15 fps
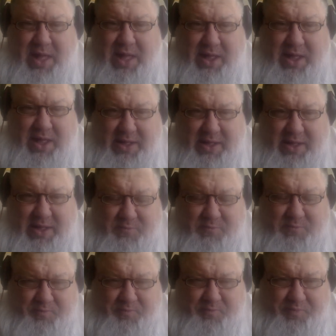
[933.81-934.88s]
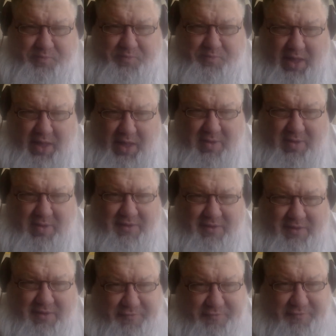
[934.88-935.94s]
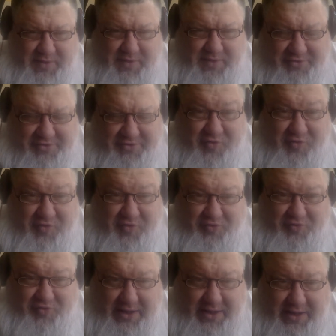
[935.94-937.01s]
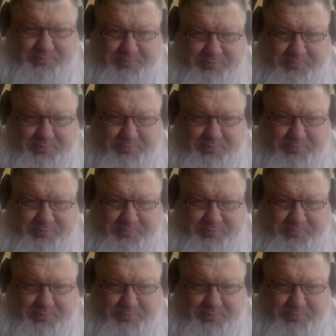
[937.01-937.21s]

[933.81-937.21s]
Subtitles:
of Angels Go Truckin'.